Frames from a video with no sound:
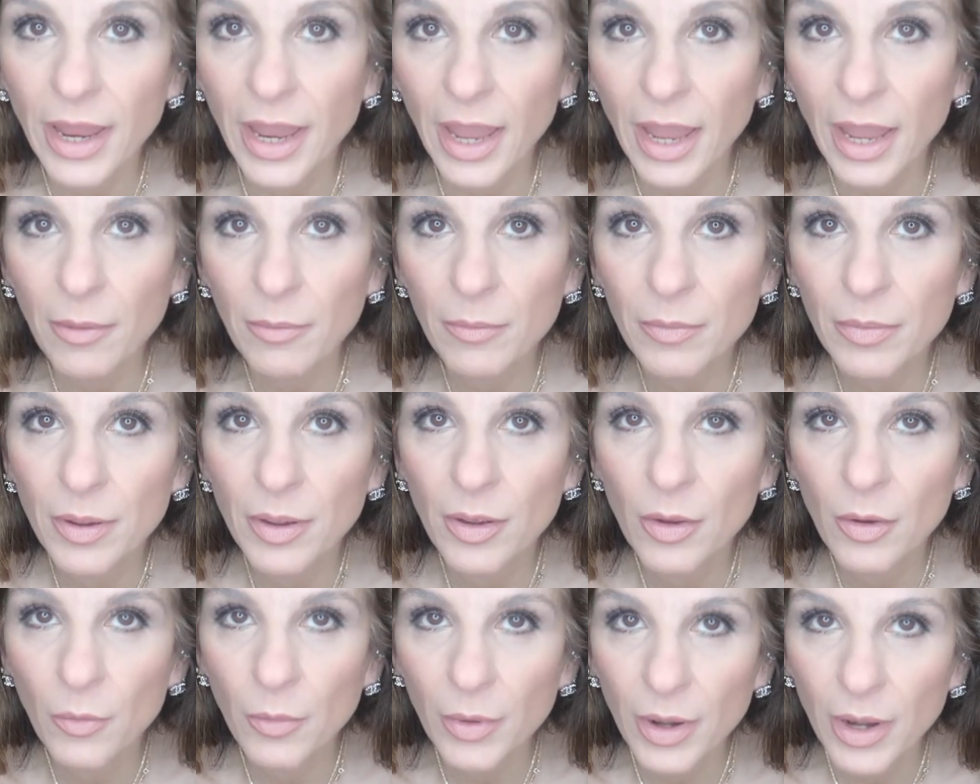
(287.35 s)
gape
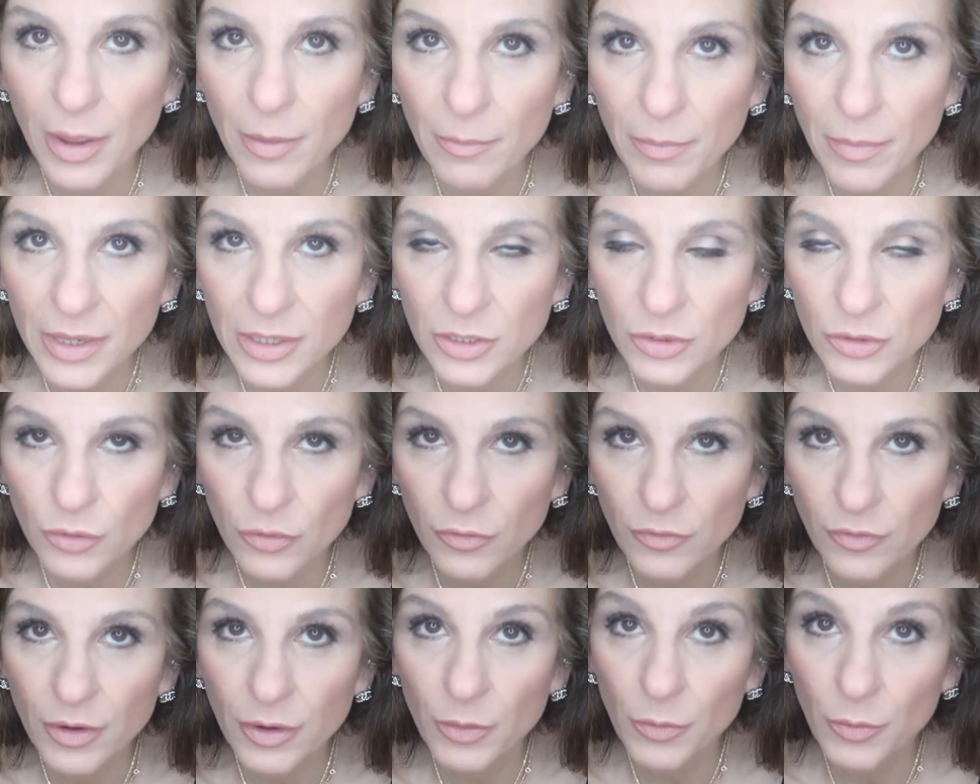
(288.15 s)
when I bend
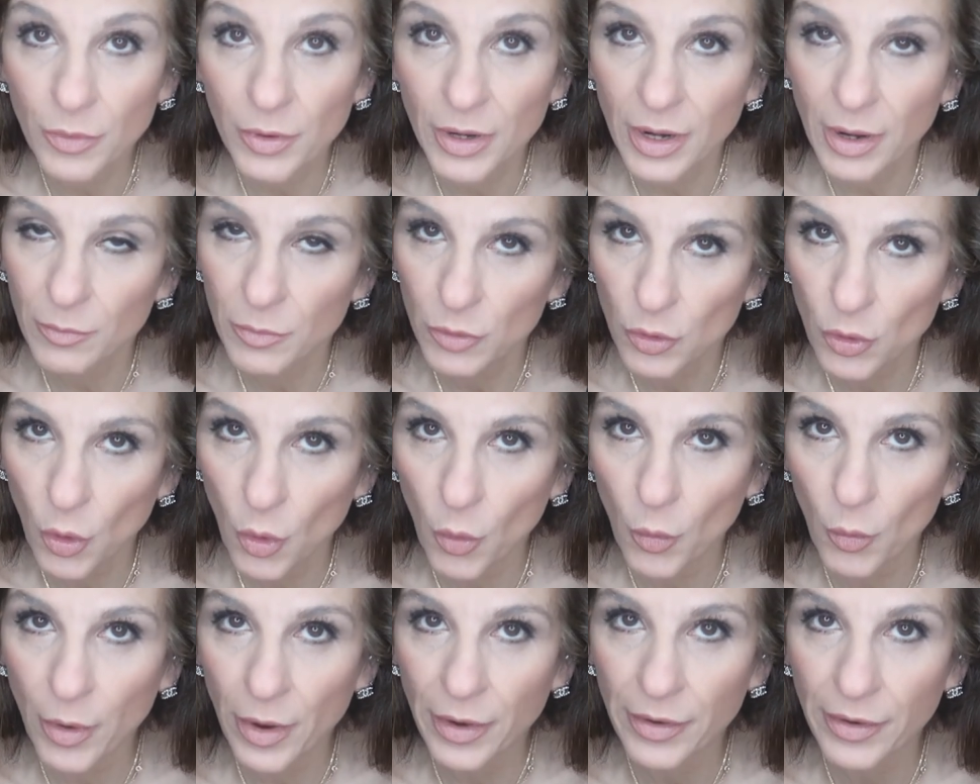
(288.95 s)
over when I'm
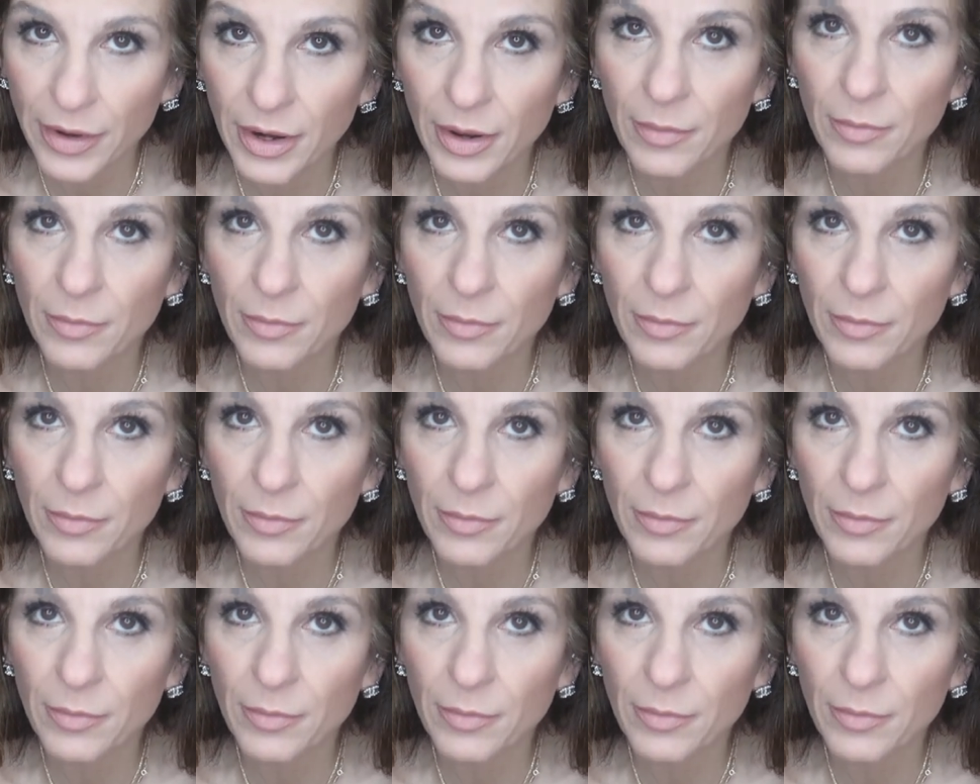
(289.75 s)
not wearing